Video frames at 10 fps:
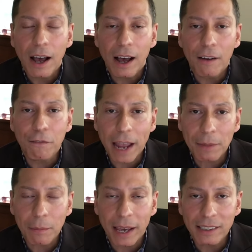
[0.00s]
uh,
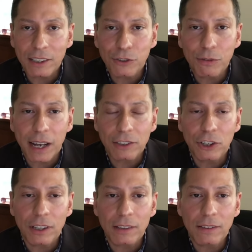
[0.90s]
family based
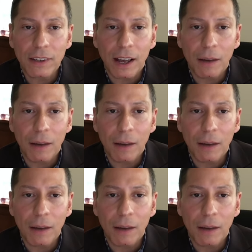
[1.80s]
interventions.